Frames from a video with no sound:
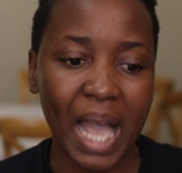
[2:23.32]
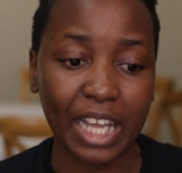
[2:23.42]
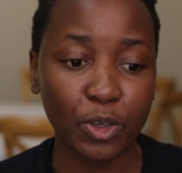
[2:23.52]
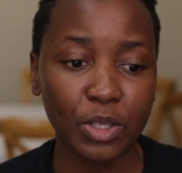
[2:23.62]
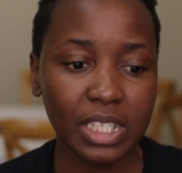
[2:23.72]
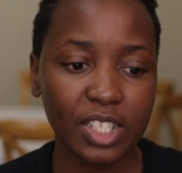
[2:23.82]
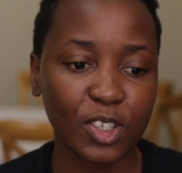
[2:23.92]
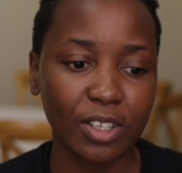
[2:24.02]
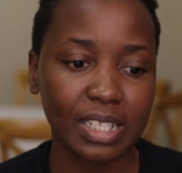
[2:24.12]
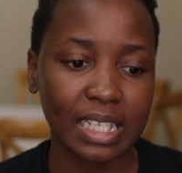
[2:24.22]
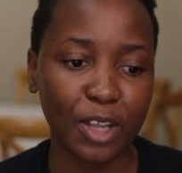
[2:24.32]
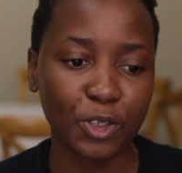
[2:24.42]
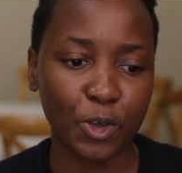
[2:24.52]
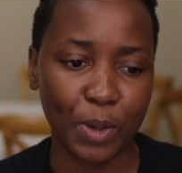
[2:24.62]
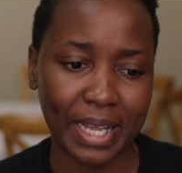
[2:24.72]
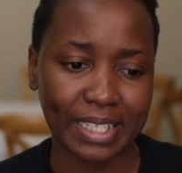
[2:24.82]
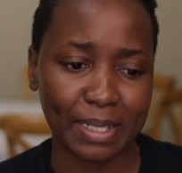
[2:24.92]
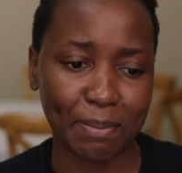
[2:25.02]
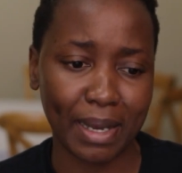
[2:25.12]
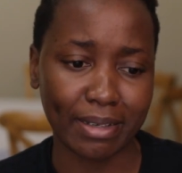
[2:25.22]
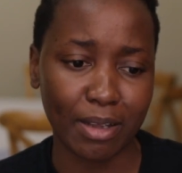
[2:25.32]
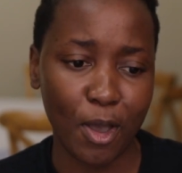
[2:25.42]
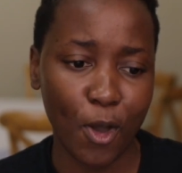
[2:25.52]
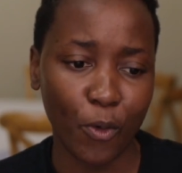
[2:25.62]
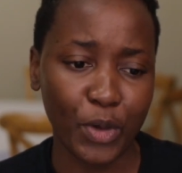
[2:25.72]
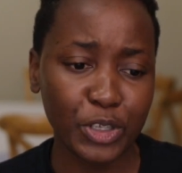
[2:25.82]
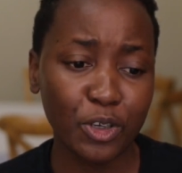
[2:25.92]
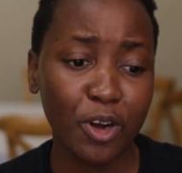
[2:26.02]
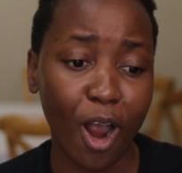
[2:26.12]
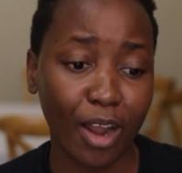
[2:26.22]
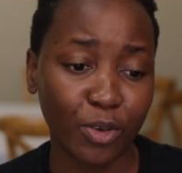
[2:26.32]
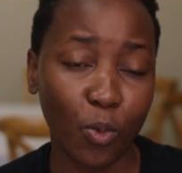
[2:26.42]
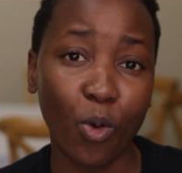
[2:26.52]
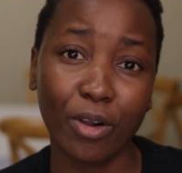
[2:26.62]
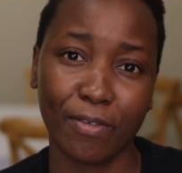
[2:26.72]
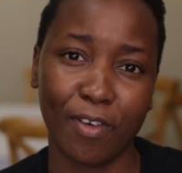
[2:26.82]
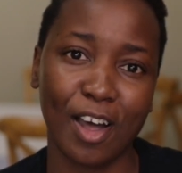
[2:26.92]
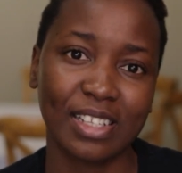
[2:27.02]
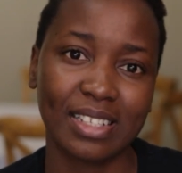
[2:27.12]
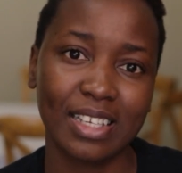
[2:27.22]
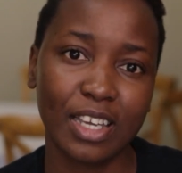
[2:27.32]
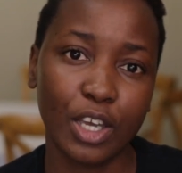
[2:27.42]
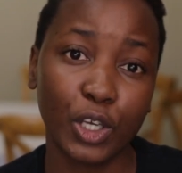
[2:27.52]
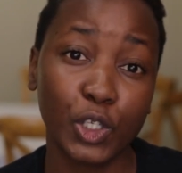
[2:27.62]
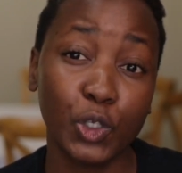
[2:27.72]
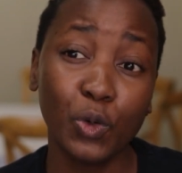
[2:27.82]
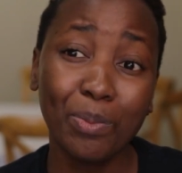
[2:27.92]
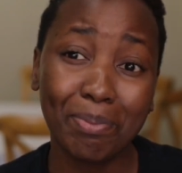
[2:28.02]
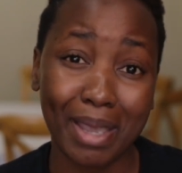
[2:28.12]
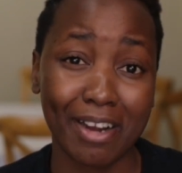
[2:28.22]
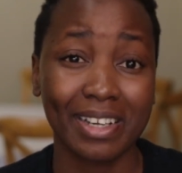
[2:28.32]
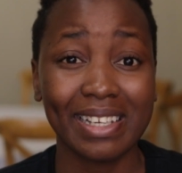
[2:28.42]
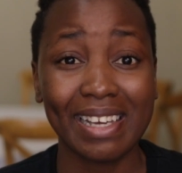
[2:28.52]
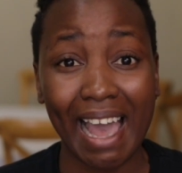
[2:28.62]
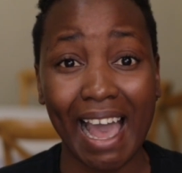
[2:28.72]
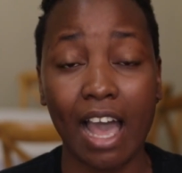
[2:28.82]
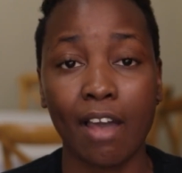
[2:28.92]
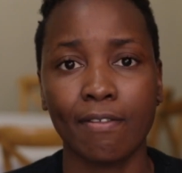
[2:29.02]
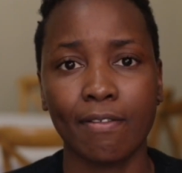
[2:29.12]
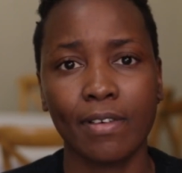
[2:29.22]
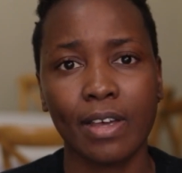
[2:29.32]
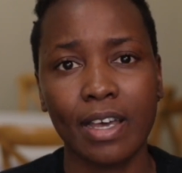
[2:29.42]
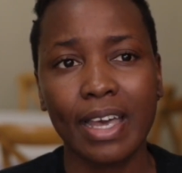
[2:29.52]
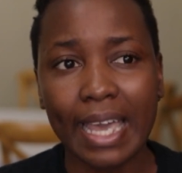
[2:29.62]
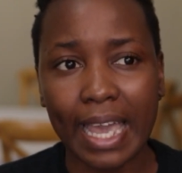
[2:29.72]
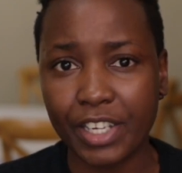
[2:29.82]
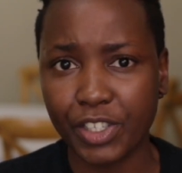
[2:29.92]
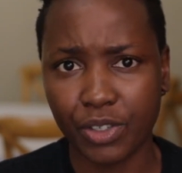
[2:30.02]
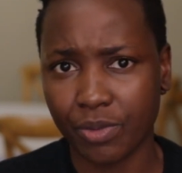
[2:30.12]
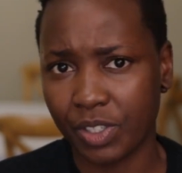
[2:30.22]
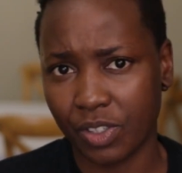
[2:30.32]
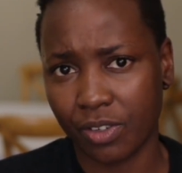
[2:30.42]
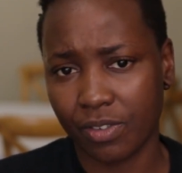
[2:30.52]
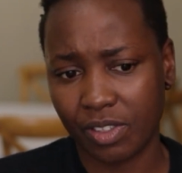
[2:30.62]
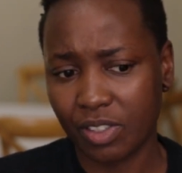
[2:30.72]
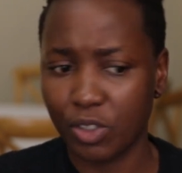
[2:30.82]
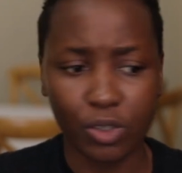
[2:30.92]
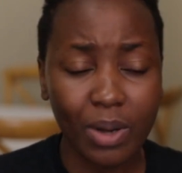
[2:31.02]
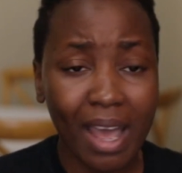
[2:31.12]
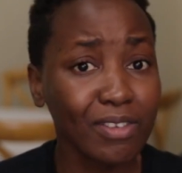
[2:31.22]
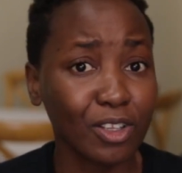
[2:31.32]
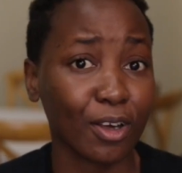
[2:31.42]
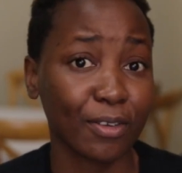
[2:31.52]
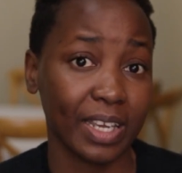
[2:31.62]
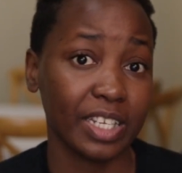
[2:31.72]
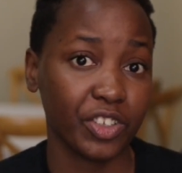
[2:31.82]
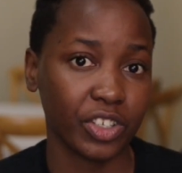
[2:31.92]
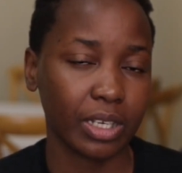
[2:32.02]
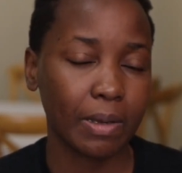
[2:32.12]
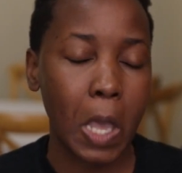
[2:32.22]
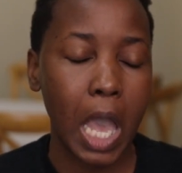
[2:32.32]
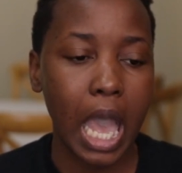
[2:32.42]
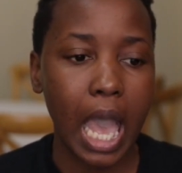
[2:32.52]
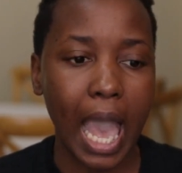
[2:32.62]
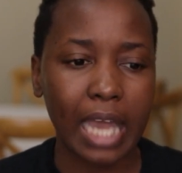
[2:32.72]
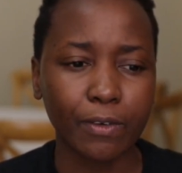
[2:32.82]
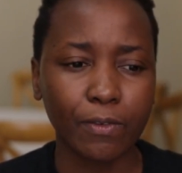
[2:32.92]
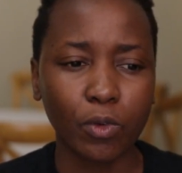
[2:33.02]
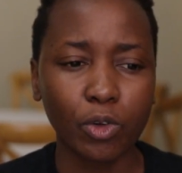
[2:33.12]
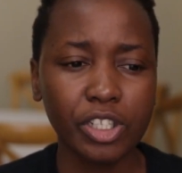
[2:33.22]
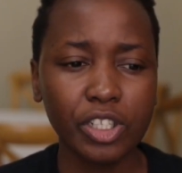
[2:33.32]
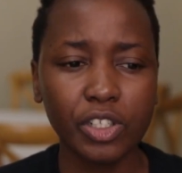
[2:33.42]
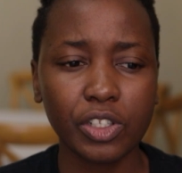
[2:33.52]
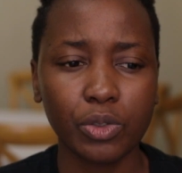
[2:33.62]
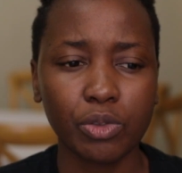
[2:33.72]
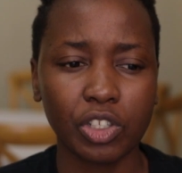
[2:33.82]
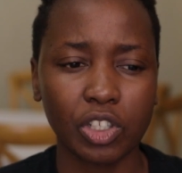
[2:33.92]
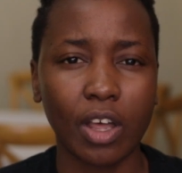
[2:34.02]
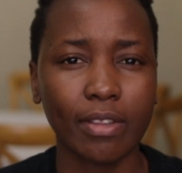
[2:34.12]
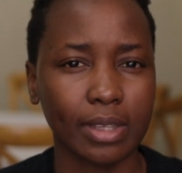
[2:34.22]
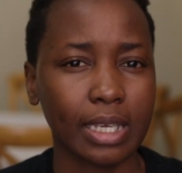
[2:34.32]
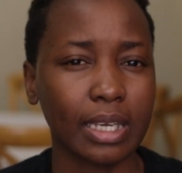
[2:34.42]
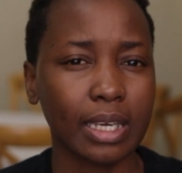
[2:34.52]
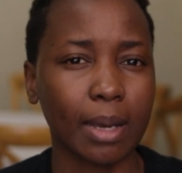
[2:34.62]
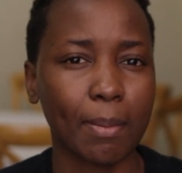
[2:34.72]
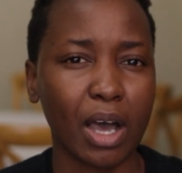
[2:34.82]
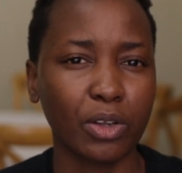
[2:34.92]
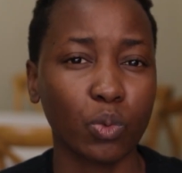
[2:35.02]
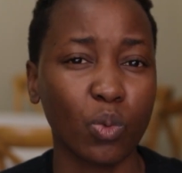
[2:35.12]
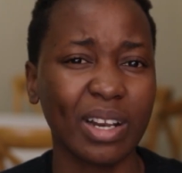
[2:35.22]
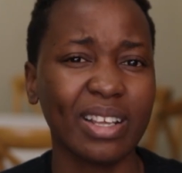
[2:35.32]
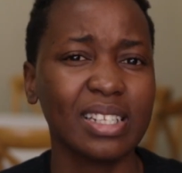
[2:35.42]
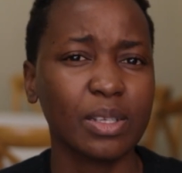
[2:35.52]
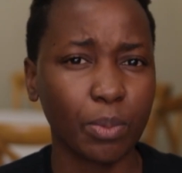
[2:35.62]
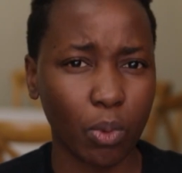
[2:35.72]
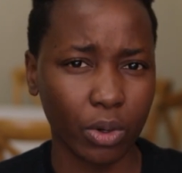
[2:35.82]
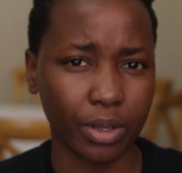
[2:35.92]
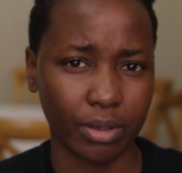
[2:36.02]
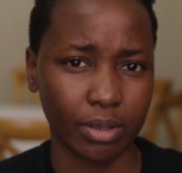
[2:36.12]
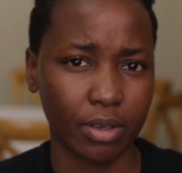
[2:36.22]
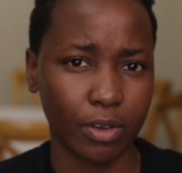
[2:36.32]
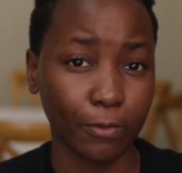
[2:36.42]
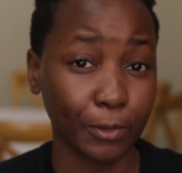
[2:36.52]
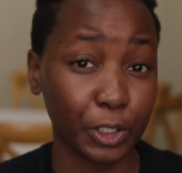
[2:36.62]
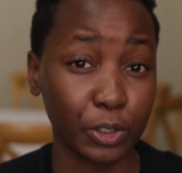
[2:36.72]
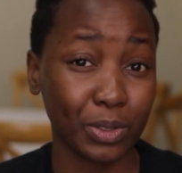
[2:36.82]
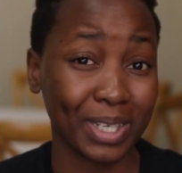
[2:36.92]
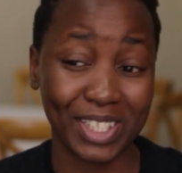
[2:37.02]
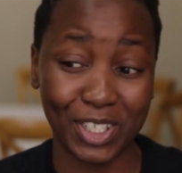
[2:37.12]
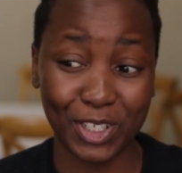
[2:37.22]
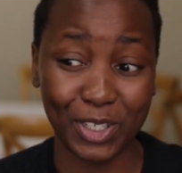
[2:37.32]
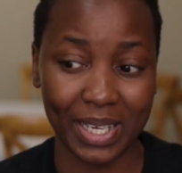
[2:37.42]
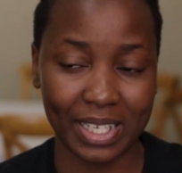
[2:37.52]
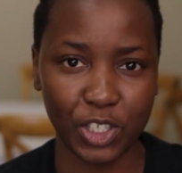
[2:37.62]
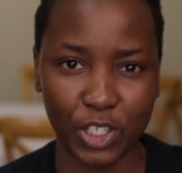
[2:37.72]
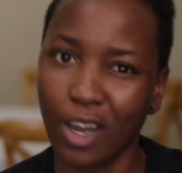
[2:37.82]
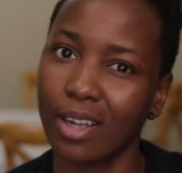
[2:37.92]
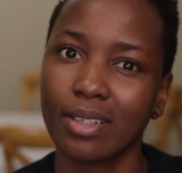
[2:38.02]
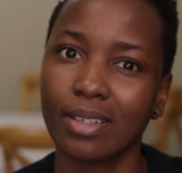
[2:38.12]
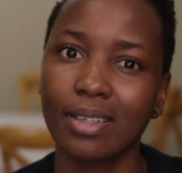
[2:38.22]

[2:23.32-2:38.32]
I know this is going to sound crazy, but when you're on a water fast, you barely have energy reserves. You don't have a lot of energy. And it forces you to start thinking about what is important for you to exert your energy on.